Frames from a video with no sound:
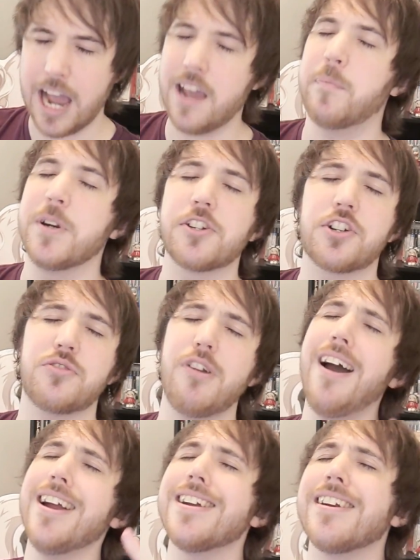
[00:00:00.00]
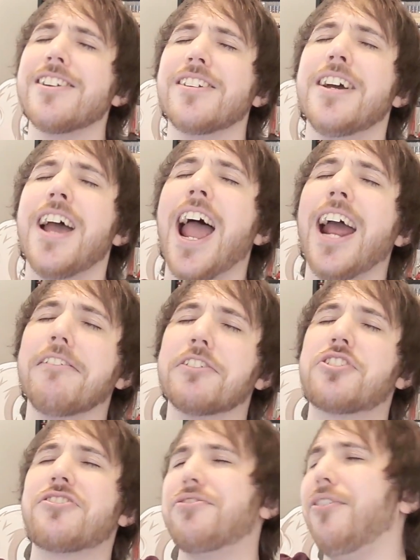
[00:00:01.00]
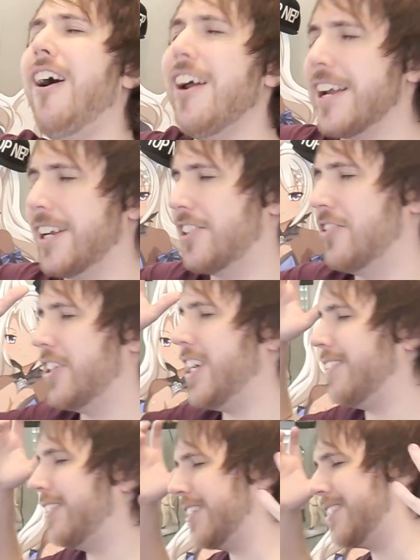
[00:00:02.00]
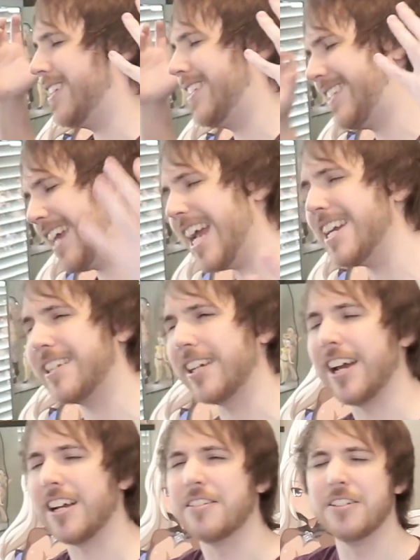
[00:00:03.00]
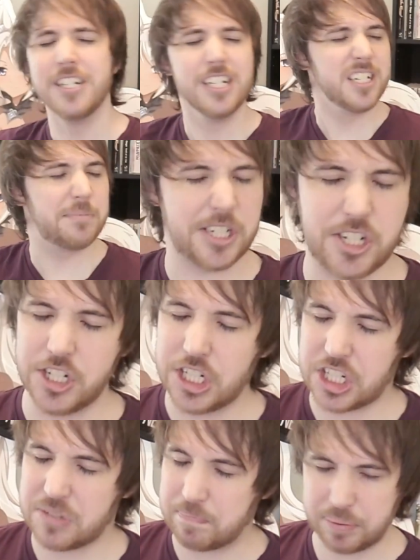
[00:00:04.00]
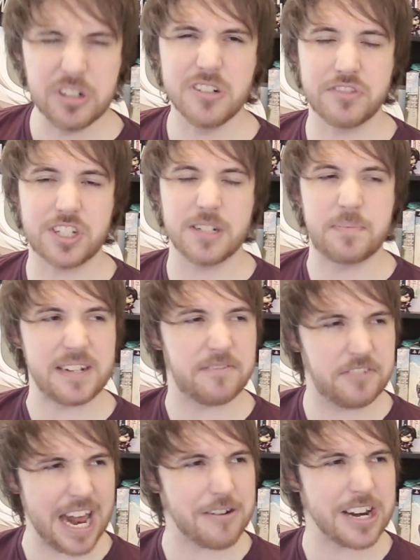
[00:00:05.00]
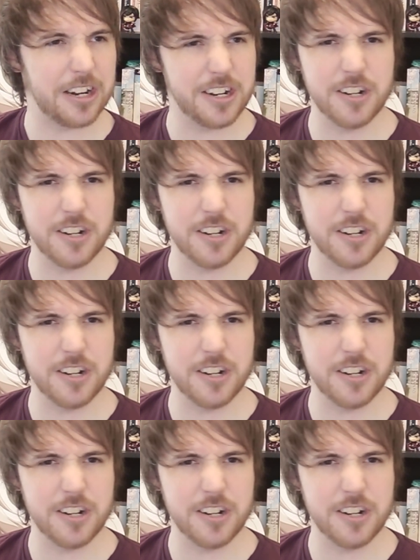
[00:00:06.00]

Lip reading: I have been trying and trying to get this data, but she proves to be very